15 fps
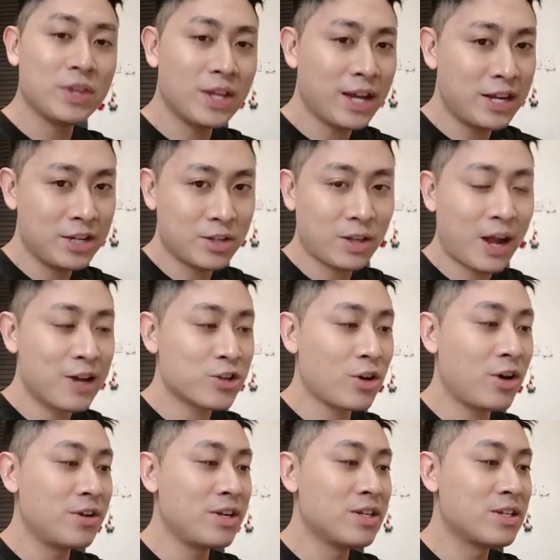thing I need to touch
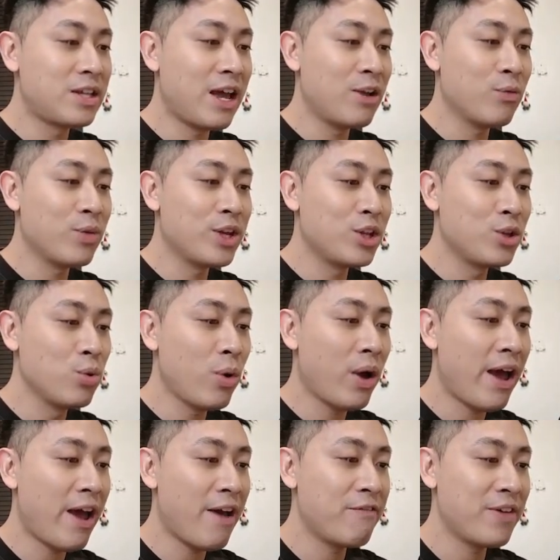on is that we do
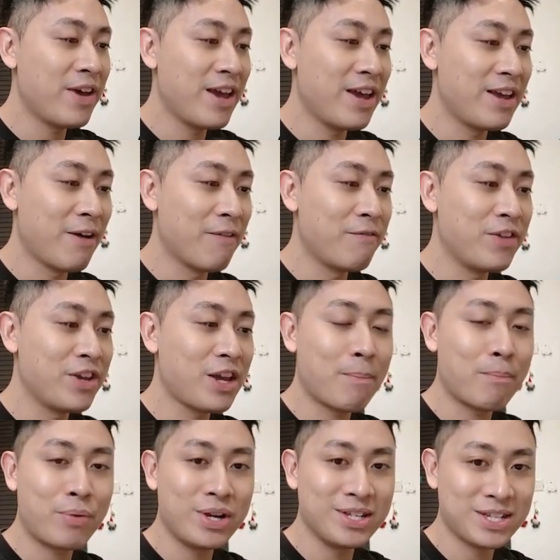have a
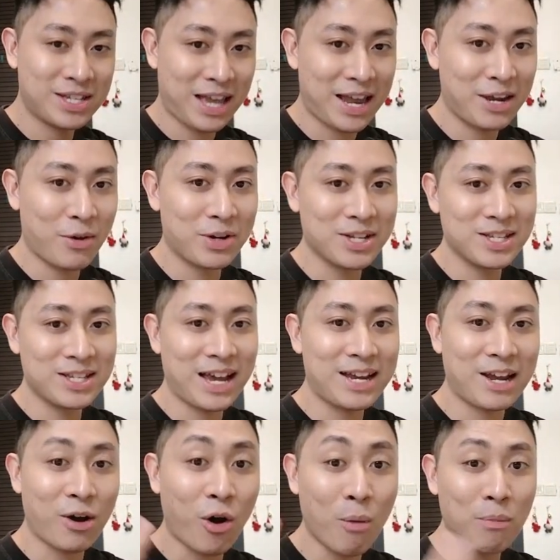fingerprint scanner on the side.
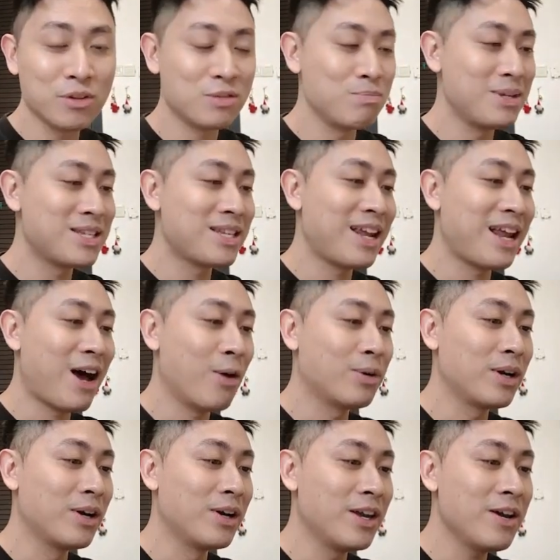I almost missed that
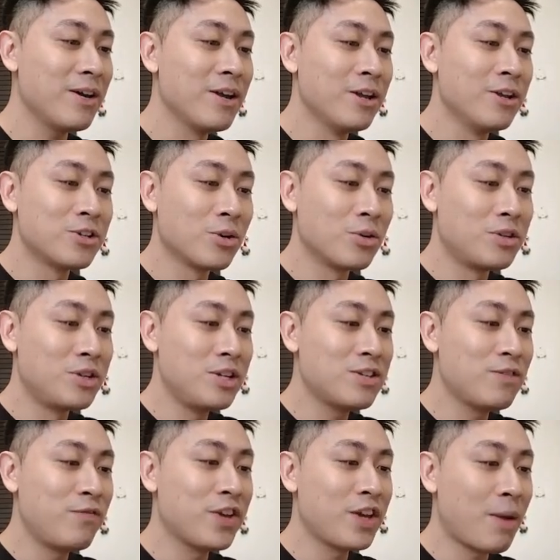out earlier. So
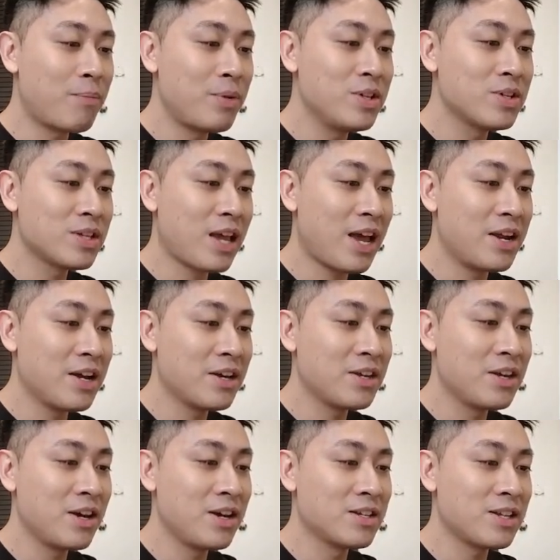this fingerprint scanner
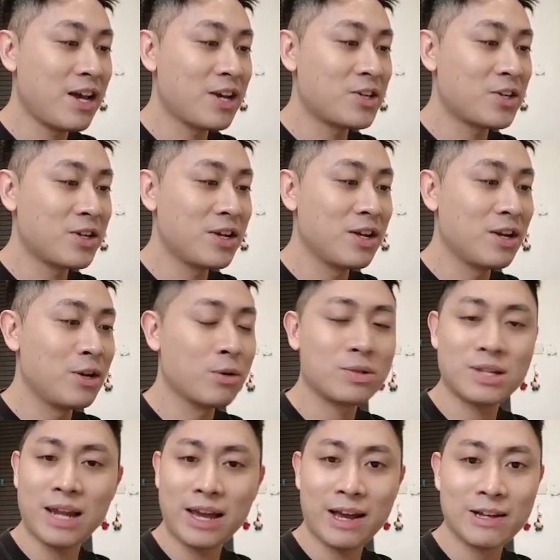here is actually
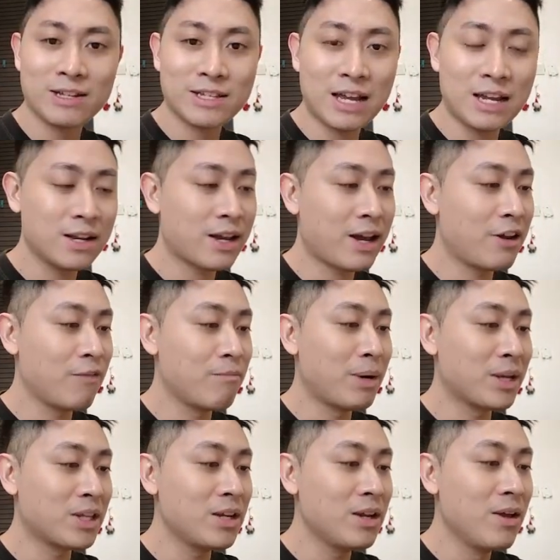looks like a standard kind of
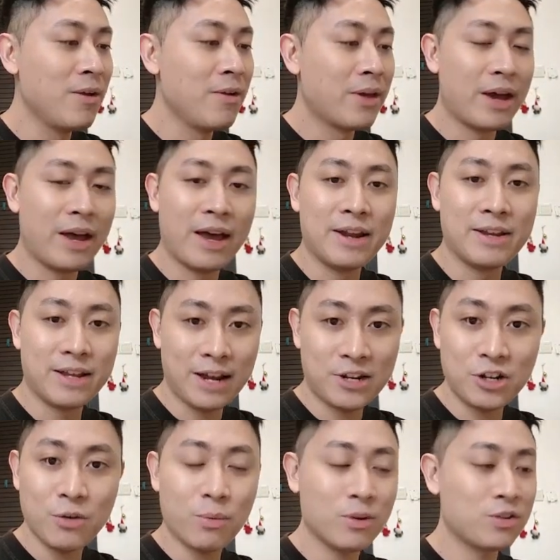button, and it
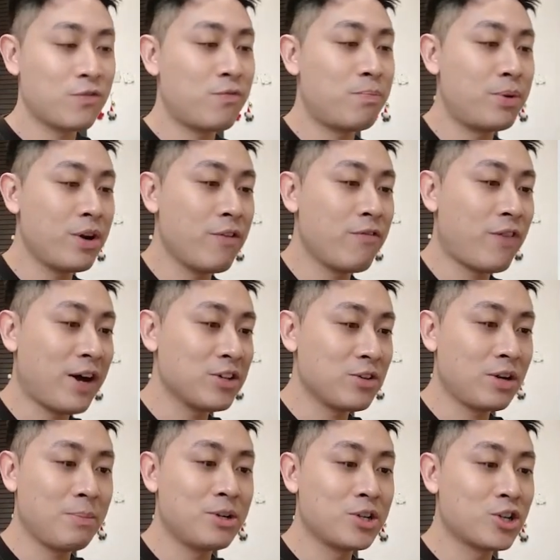actually was pretty fast.
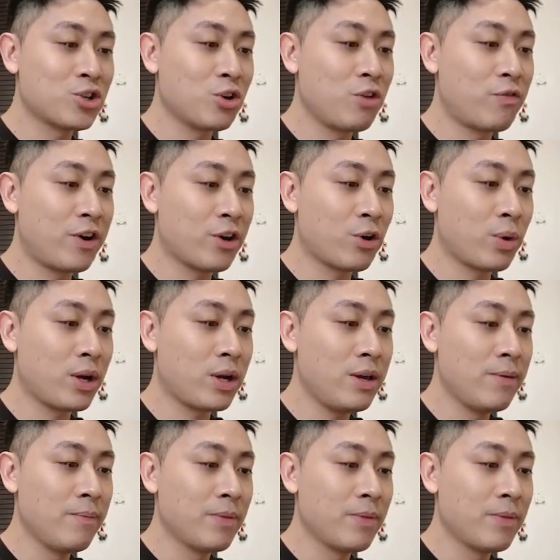So let me just show you very quickly.